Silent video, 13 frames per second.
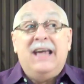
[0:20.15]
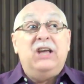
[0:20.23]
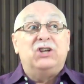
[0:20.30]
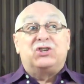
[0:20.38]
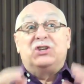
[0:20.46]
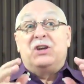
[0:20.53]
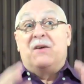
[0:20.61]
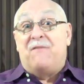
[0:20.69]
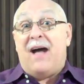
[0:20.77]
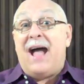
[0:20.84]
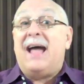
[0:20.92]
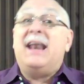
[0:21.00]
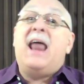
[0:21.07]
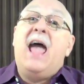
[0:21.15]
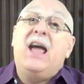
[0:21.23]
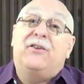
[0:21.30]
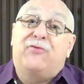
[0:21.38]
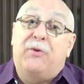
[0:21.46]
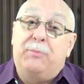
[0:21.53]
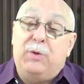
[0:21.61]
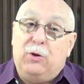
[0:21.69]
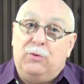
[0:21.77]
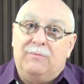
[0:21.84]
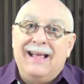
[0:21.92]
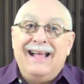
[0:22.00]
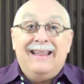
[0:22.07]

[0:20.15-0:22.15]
is a divine attribute.